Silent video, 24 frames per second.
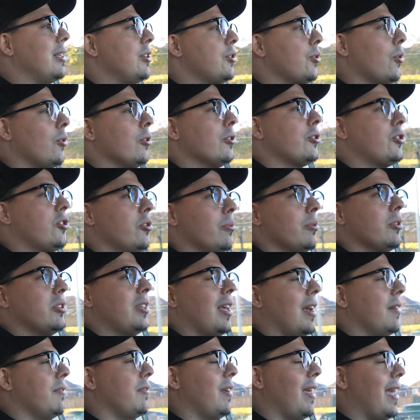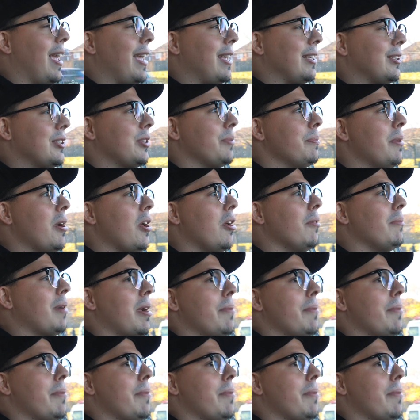These older Subarus have a smell.